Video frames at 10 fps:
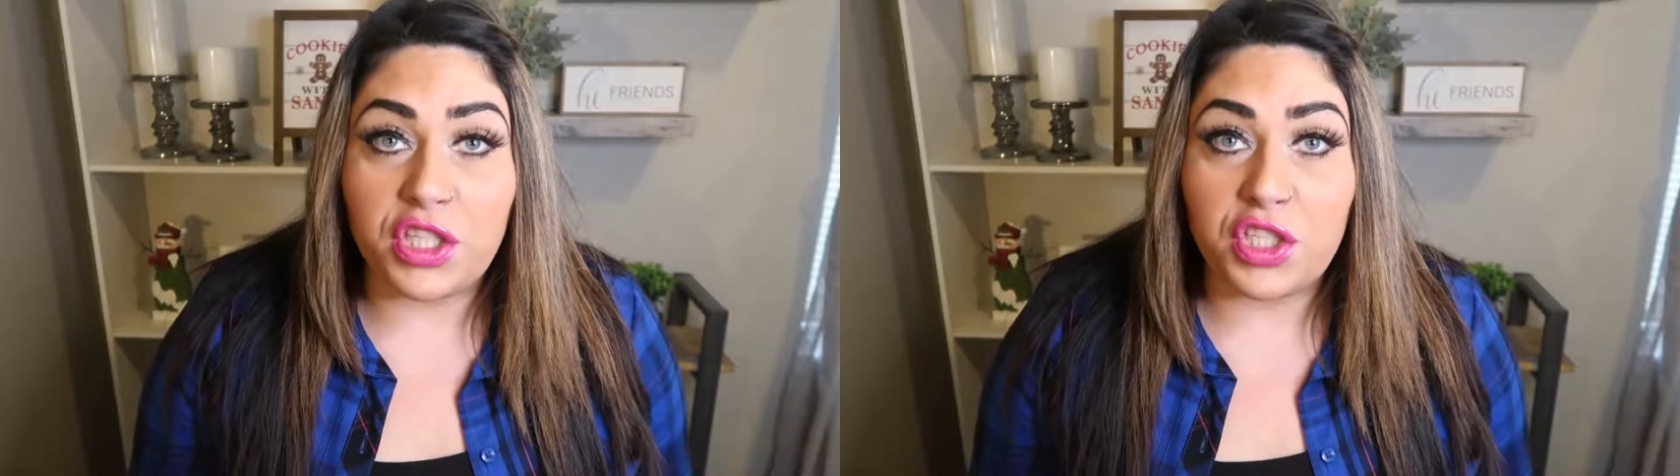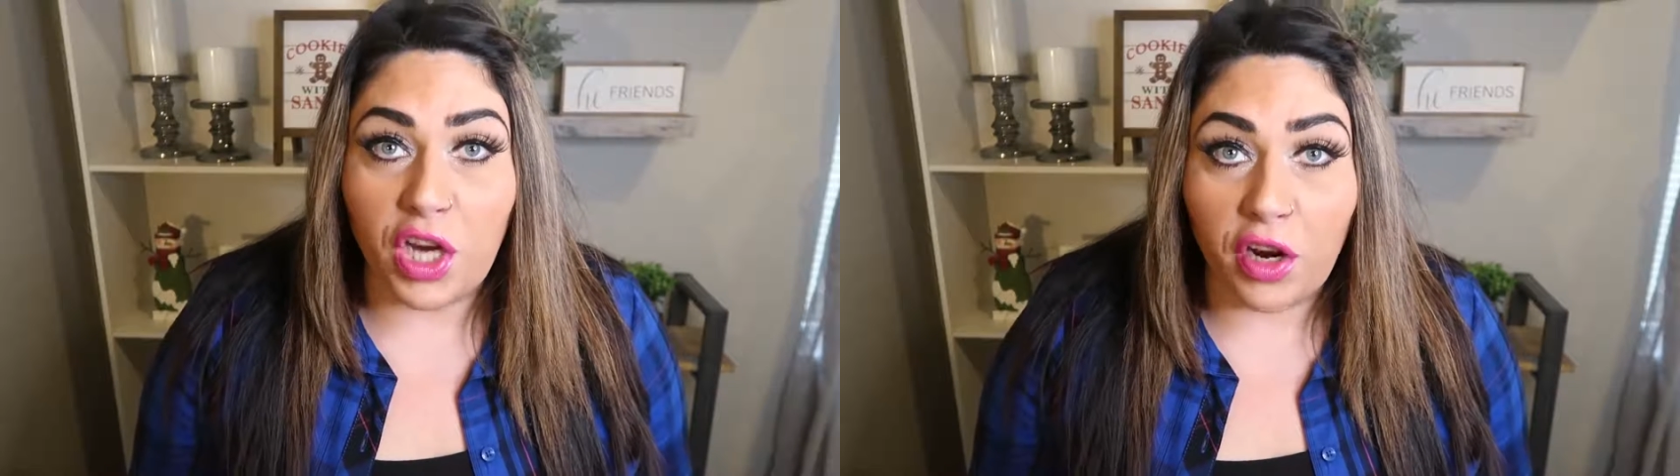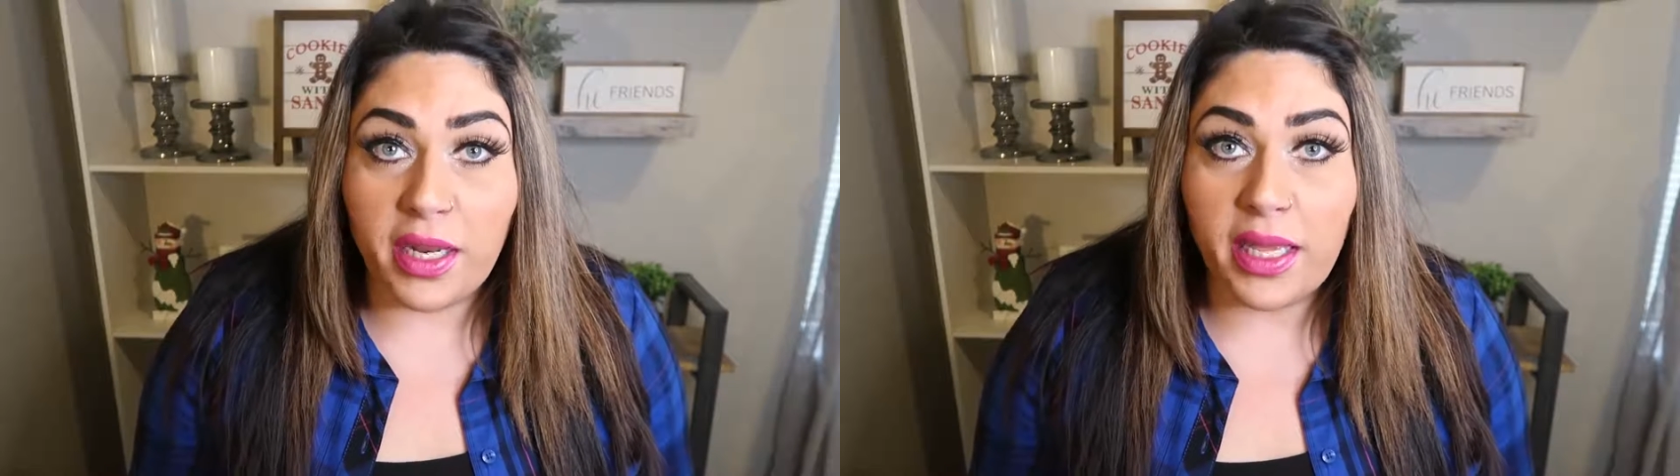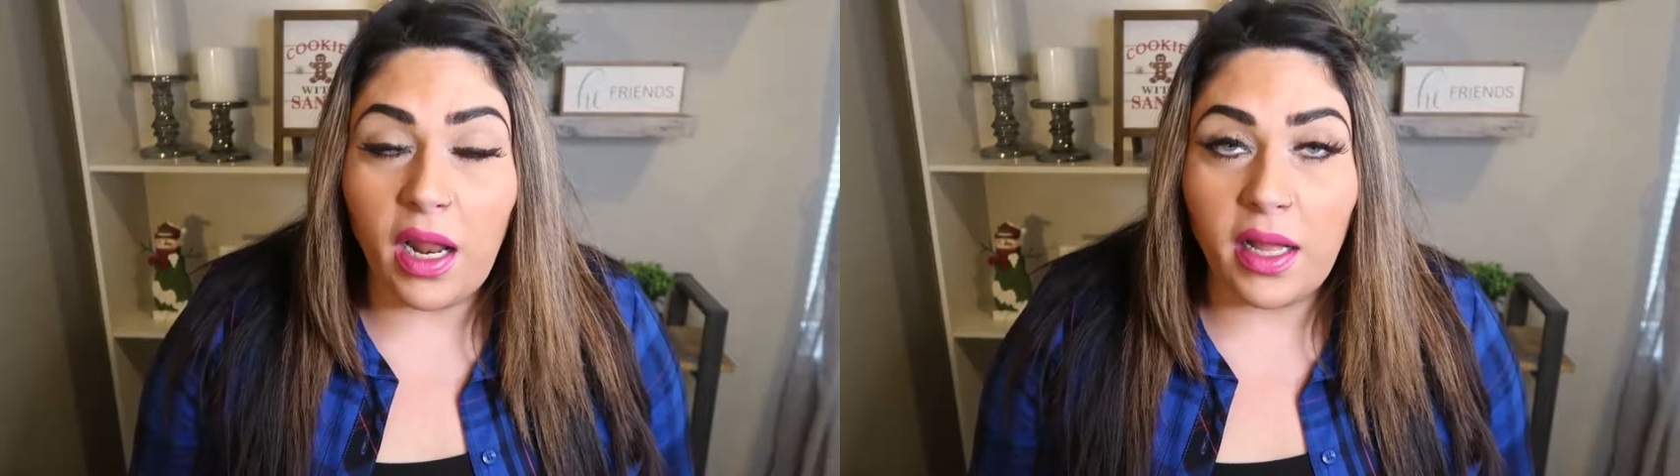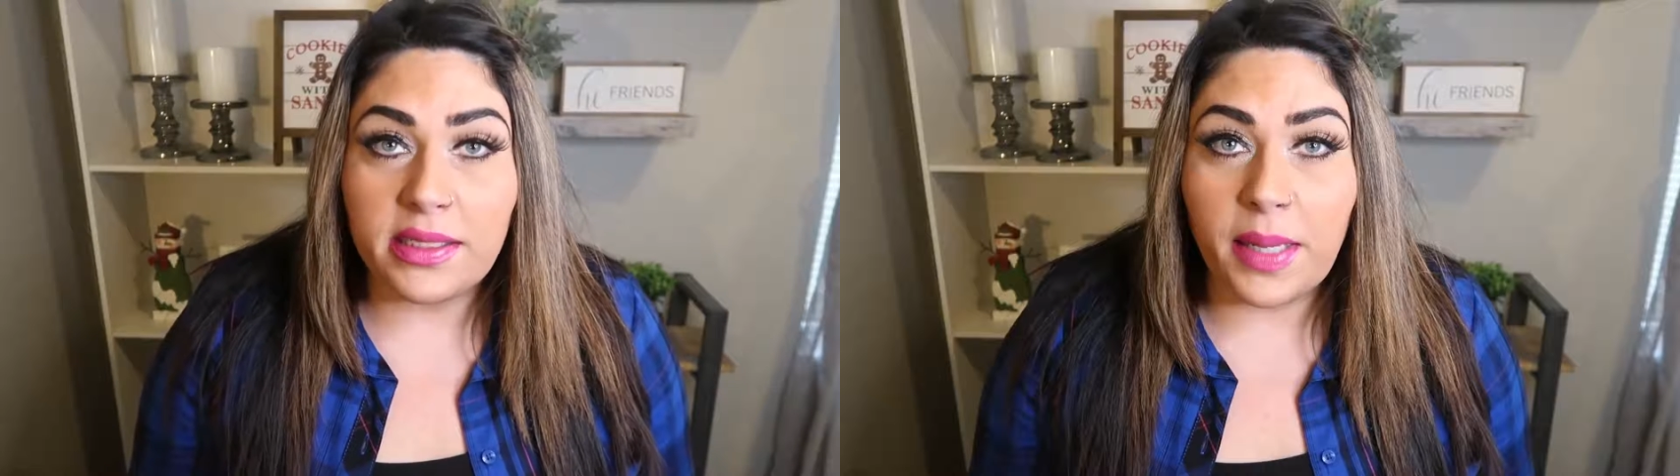started
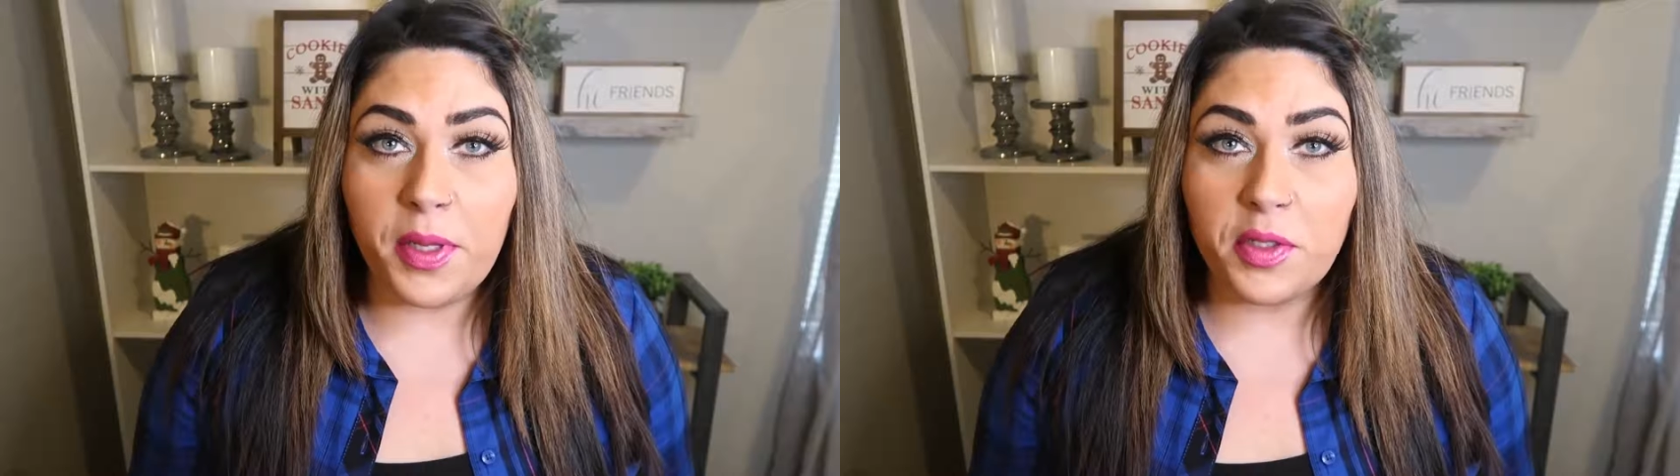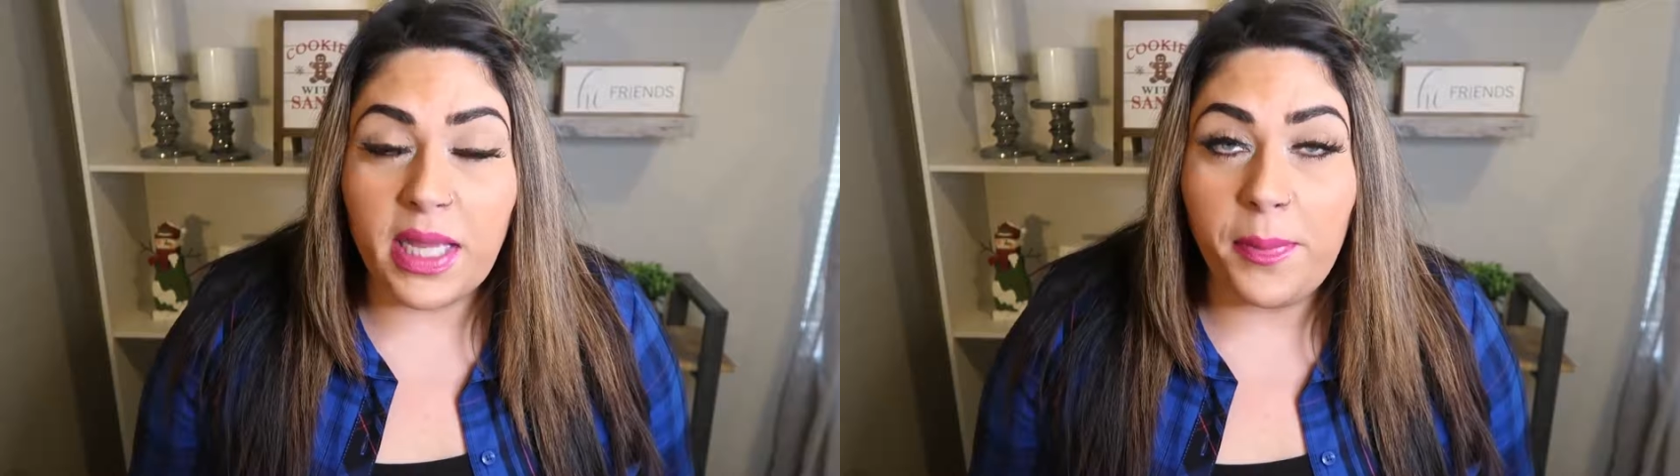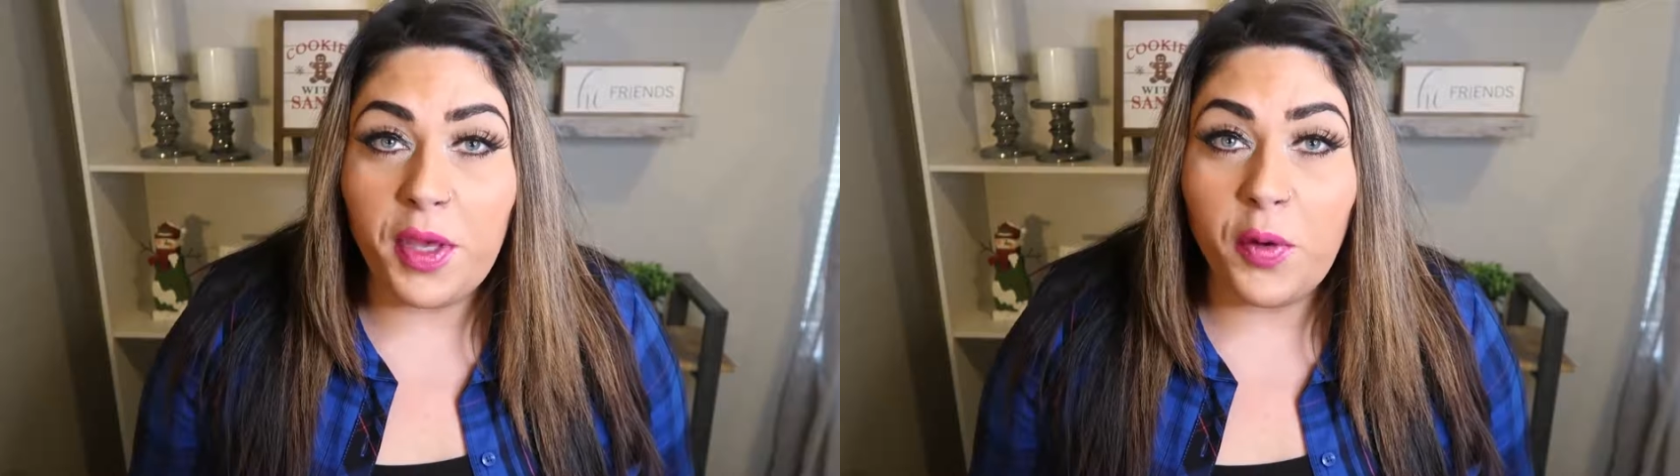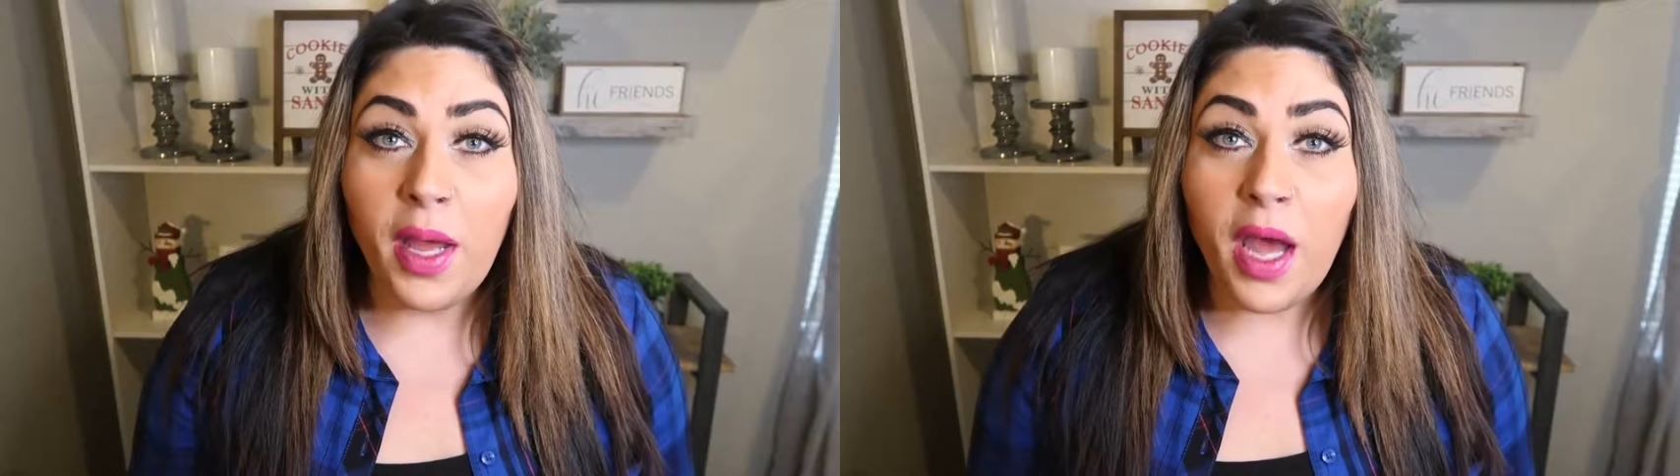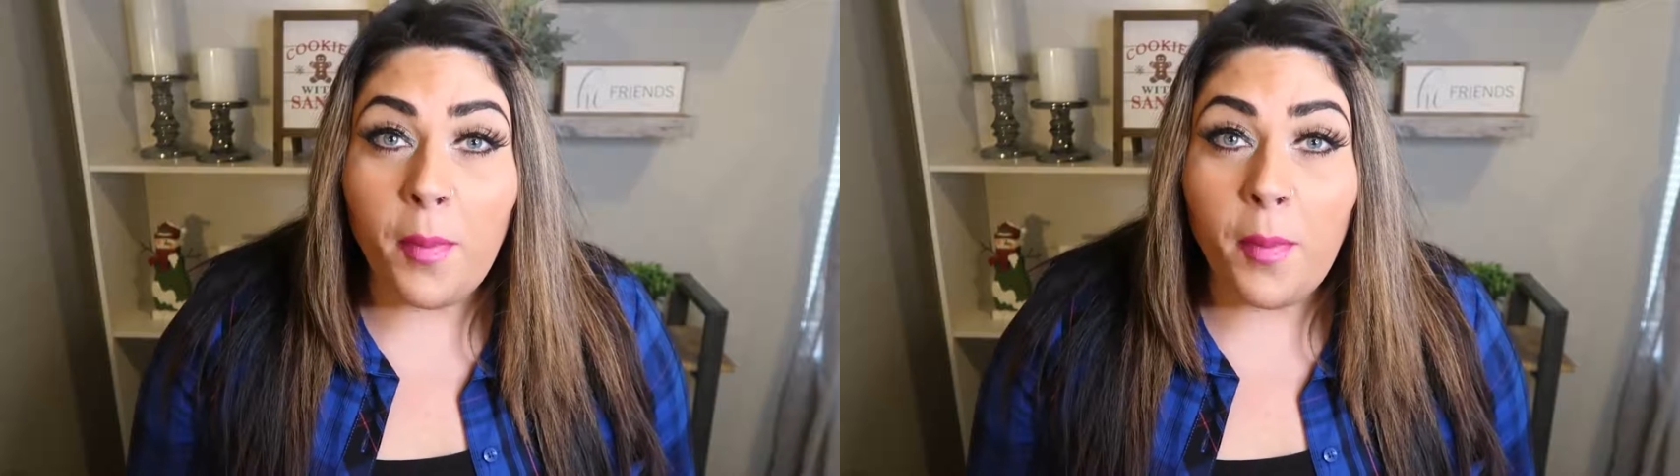on WW,